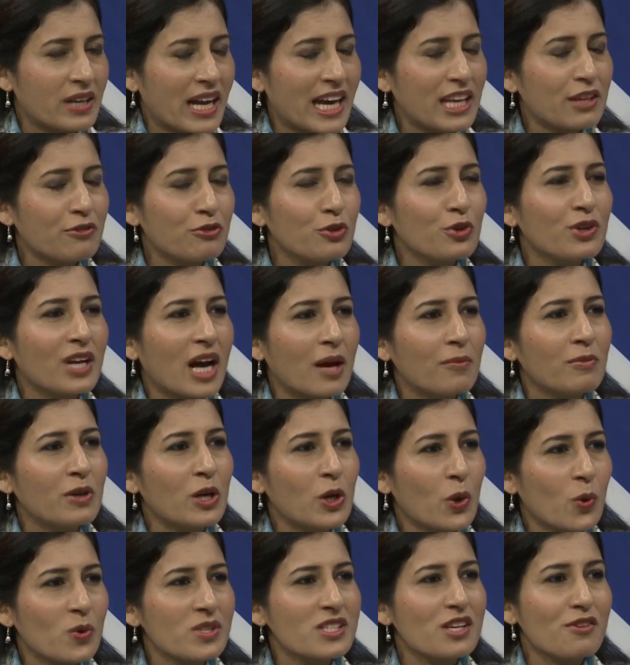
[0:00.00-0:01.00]
And if you come
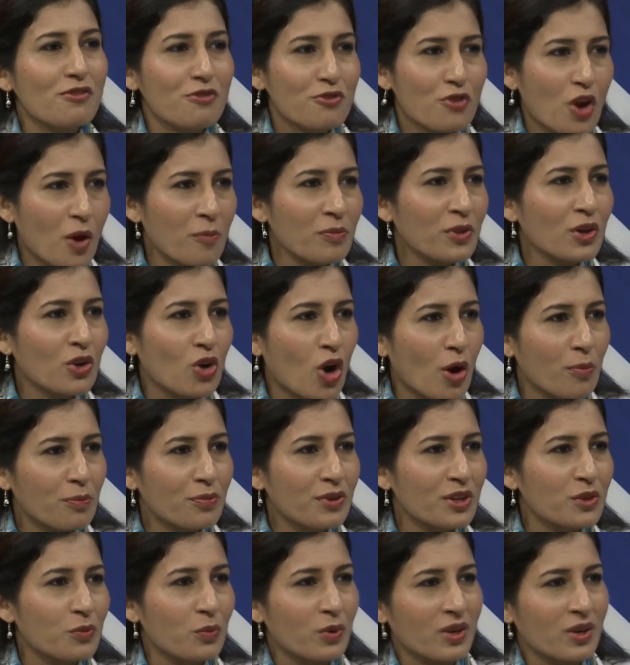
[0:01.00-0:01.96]
closer from the corporate